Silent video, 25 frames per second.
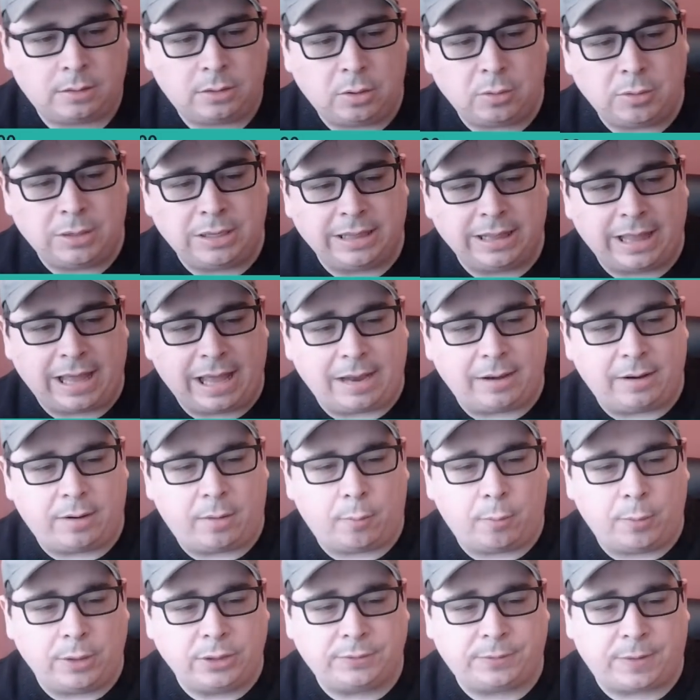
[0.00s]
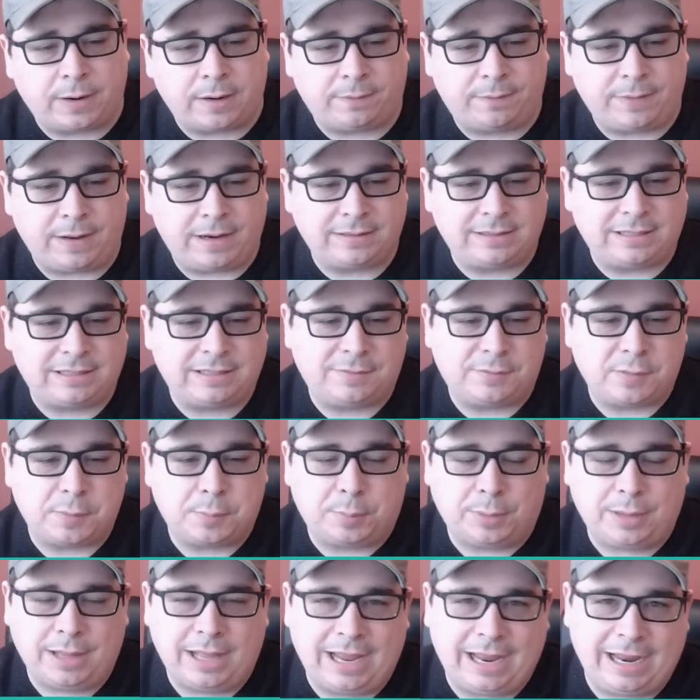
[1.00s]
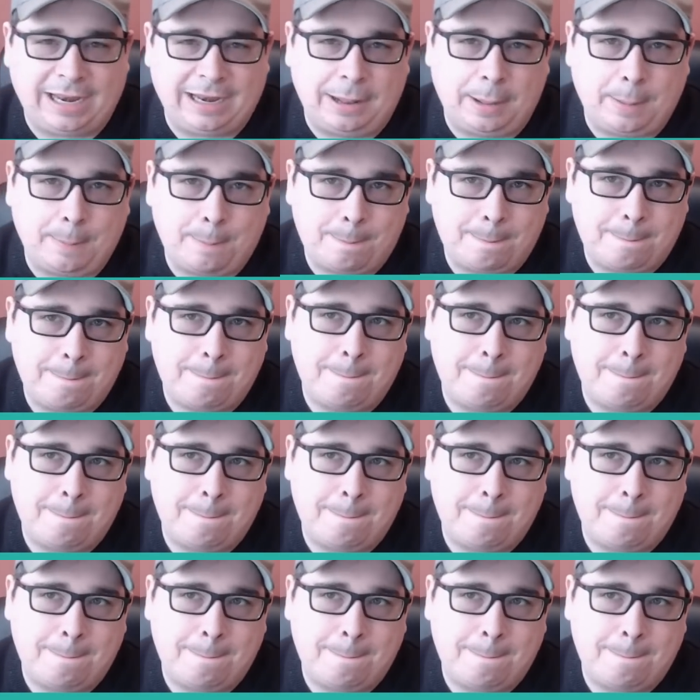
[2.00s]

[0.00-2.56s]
Unilen, which Final Fantasies have you played?